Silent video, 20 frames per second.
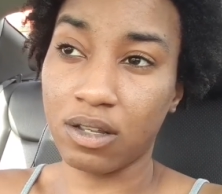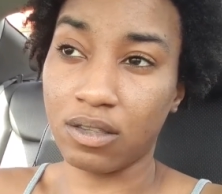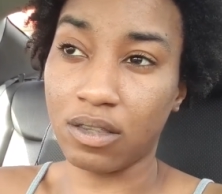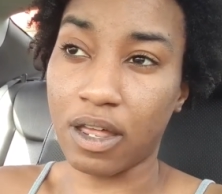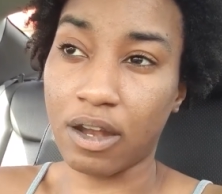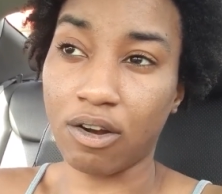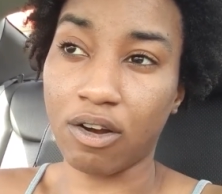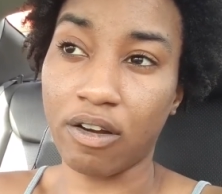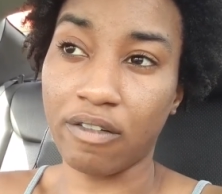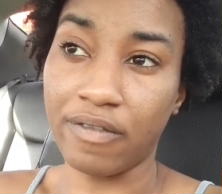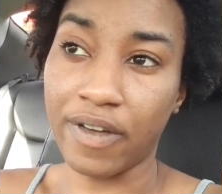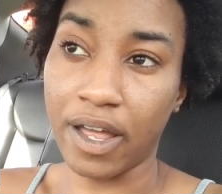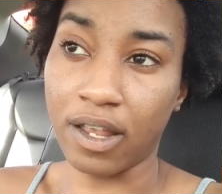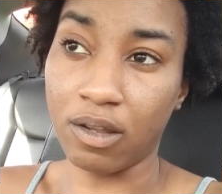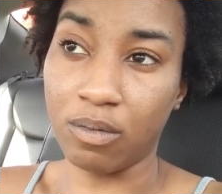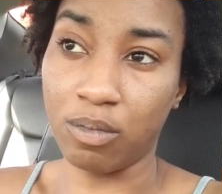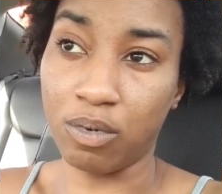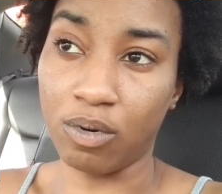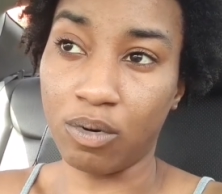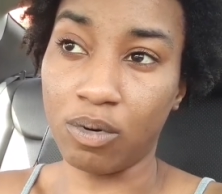that are
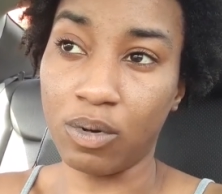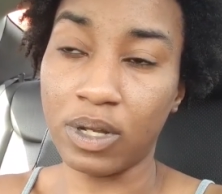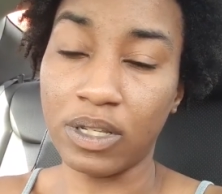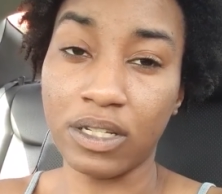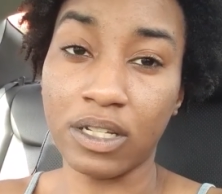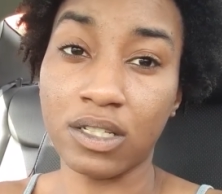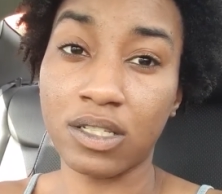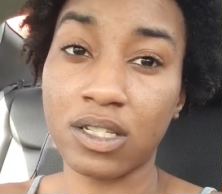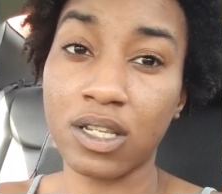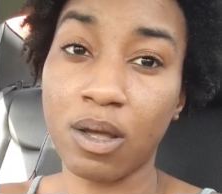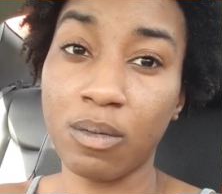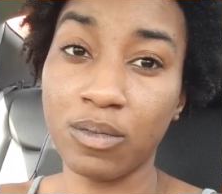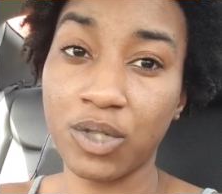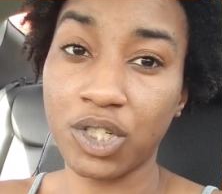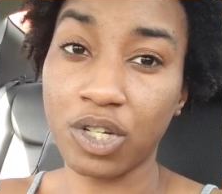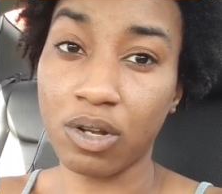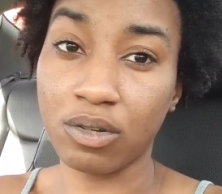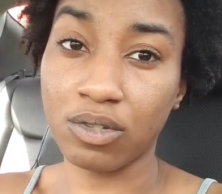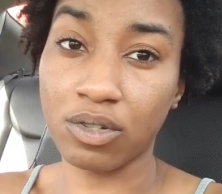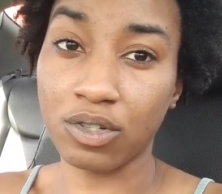available, and then some
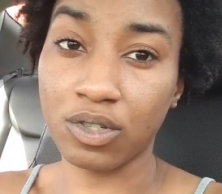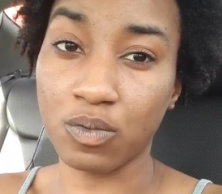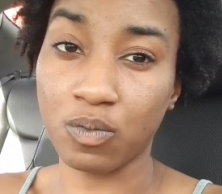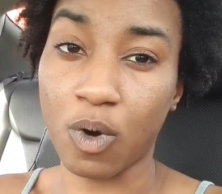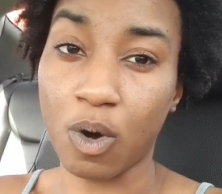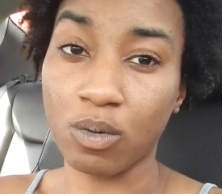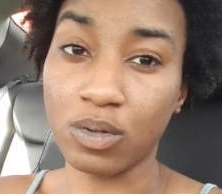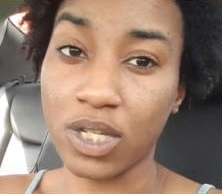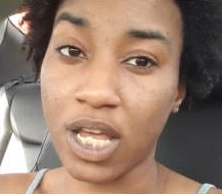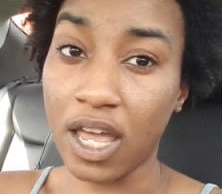shelters won't